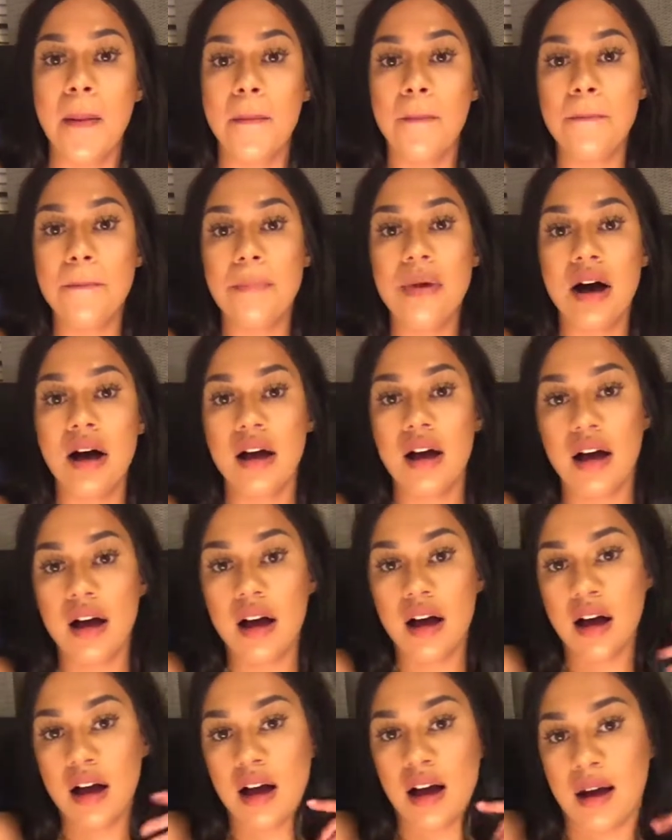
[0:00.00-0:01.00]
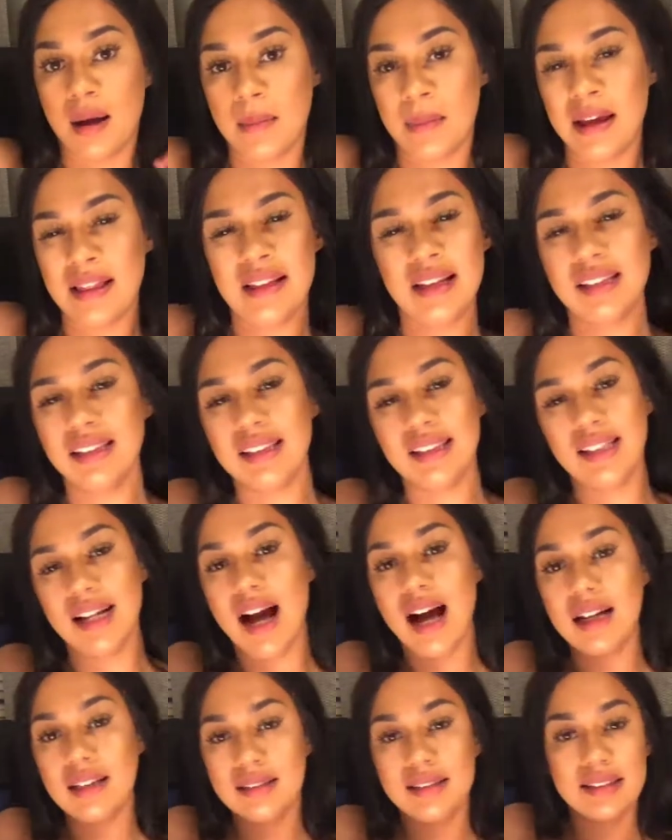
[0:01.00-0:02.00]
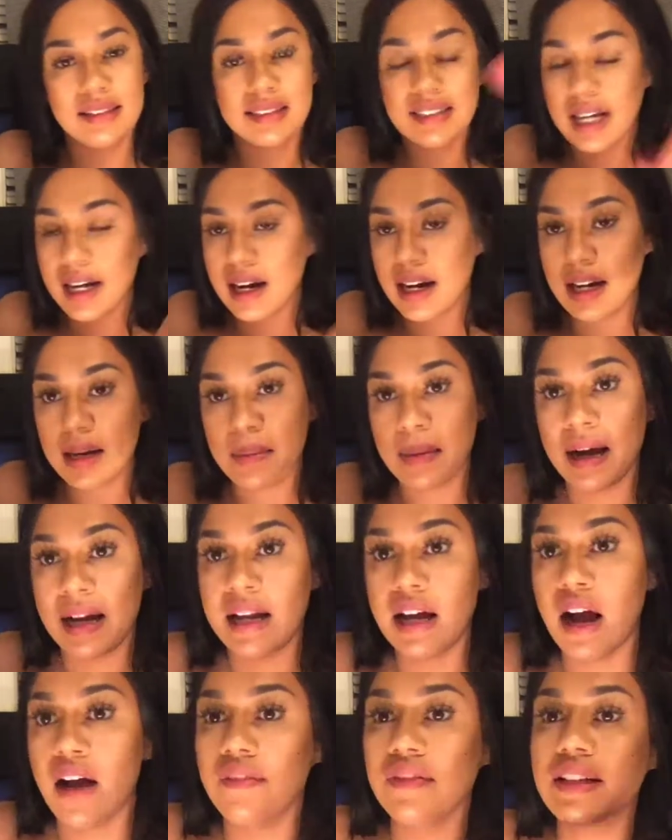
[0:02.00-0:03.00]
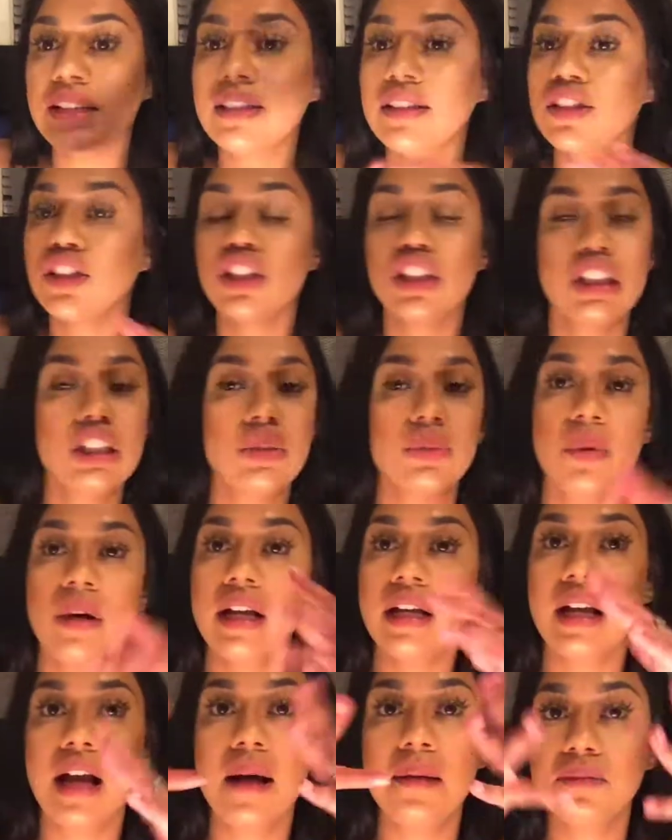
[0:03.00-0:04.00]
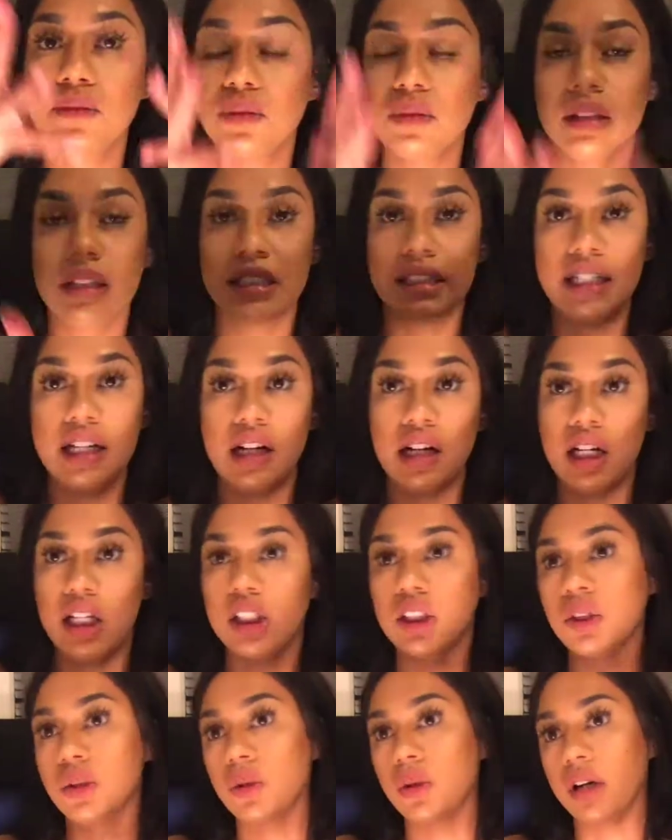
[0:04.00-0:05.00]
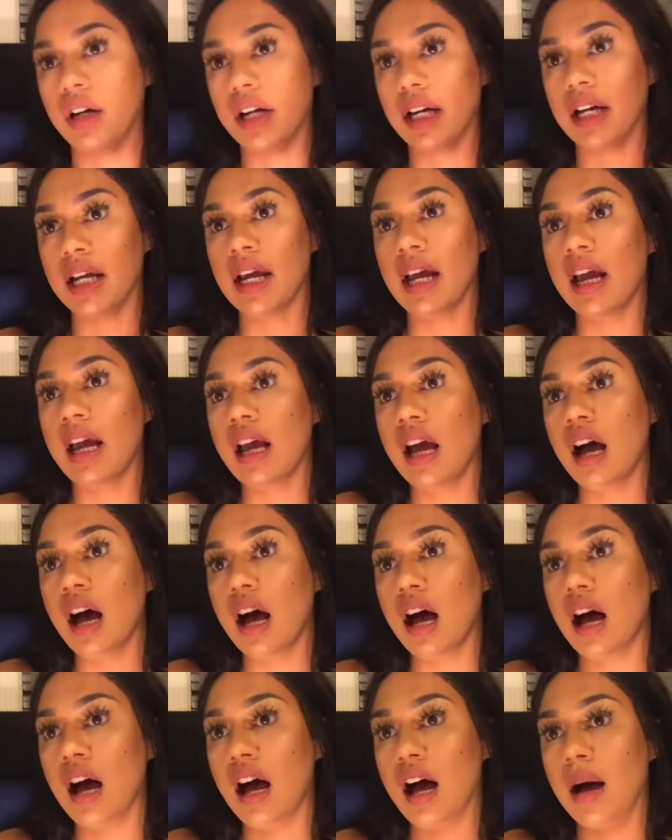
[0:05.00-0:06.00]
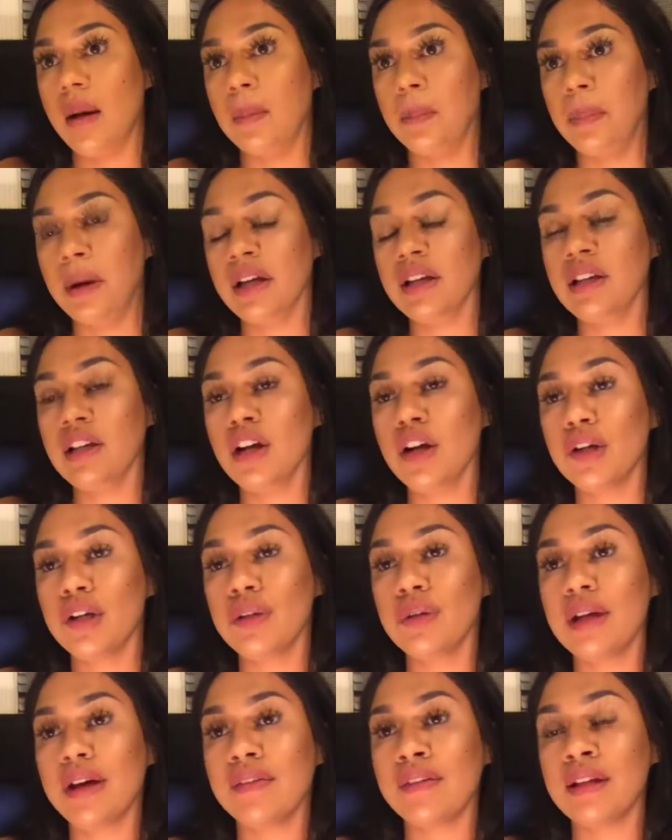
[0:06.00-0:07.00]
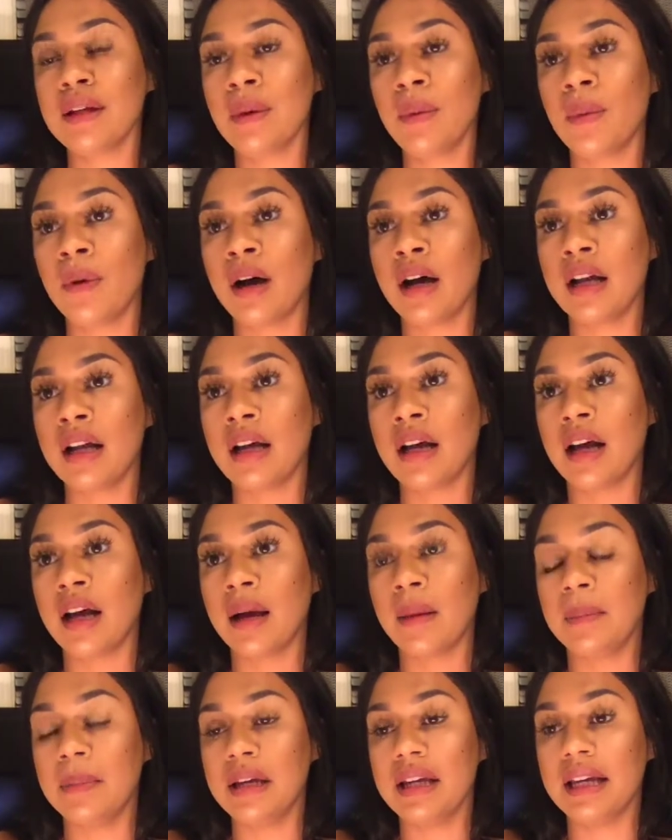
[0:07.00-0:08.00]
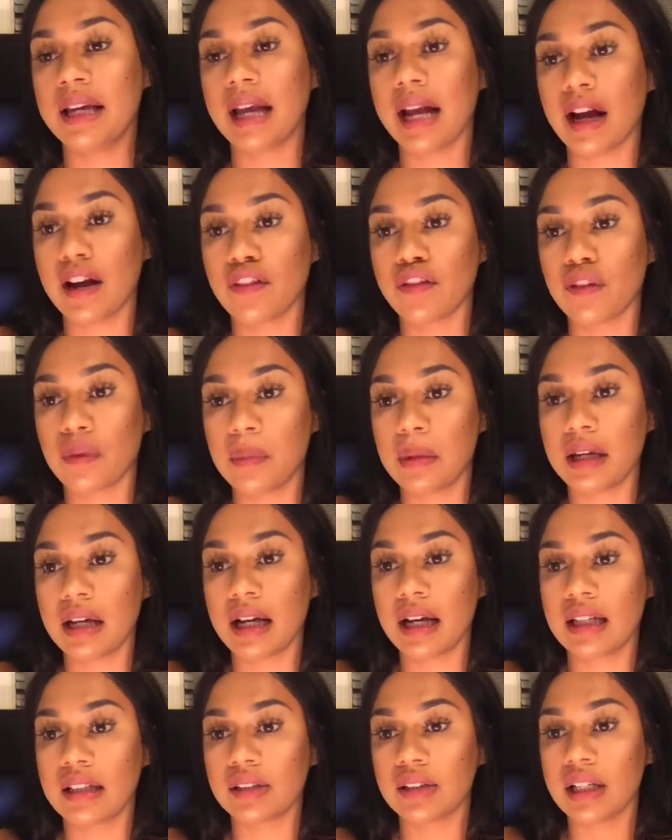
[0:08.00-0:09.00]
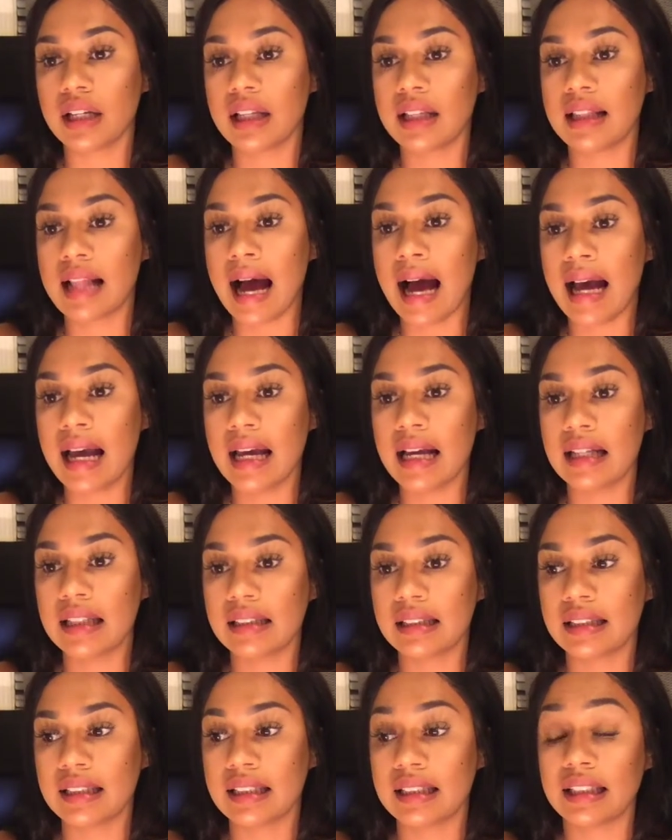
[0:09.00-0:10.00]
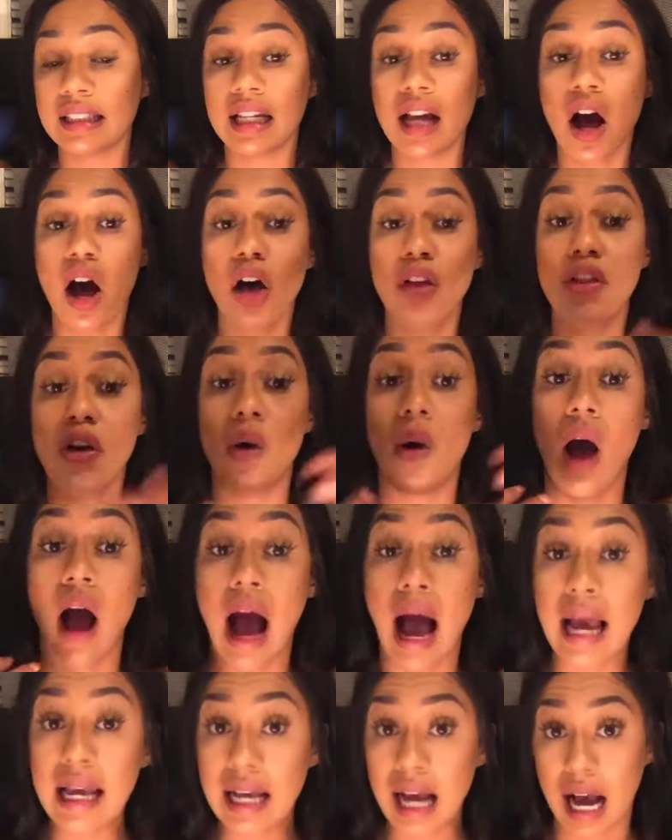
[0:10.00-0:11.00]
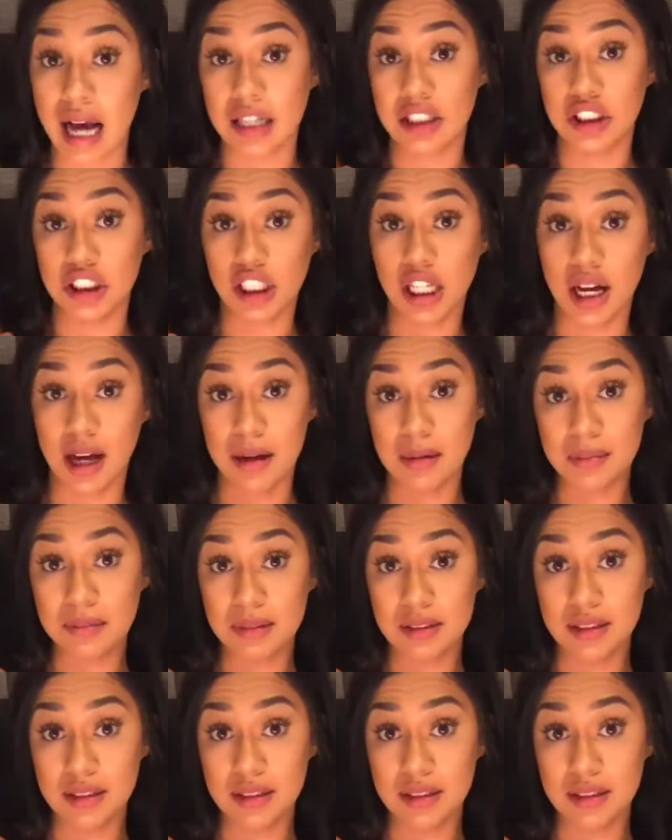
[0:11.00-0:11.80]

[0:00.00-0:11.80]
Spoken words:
But, and this is not to scare anybody off. This is just what comes with the territory. But, you definitely want to be careful, because in that instance, although I got jumped,